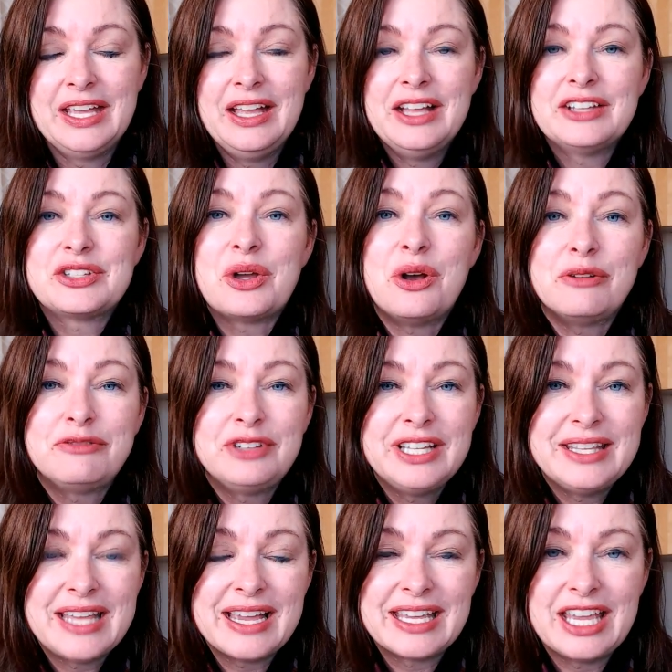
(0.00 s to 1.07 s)
So
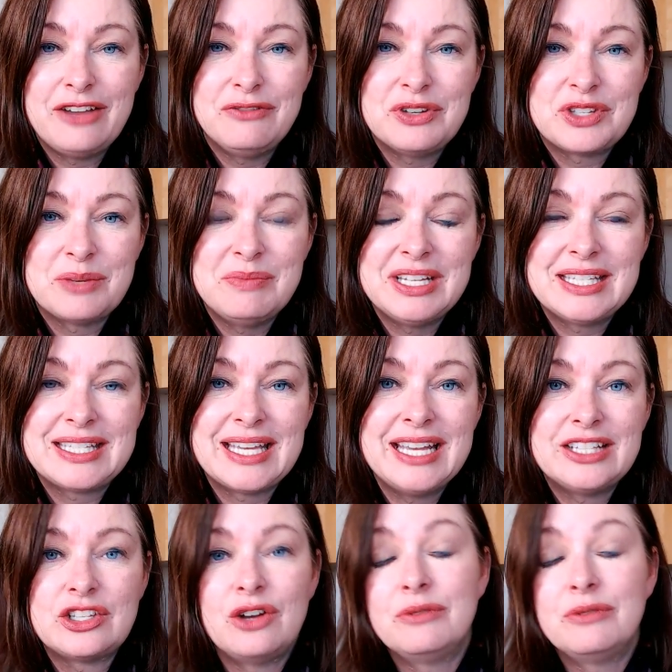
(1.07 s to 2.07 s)
hopefully that gave you some insights.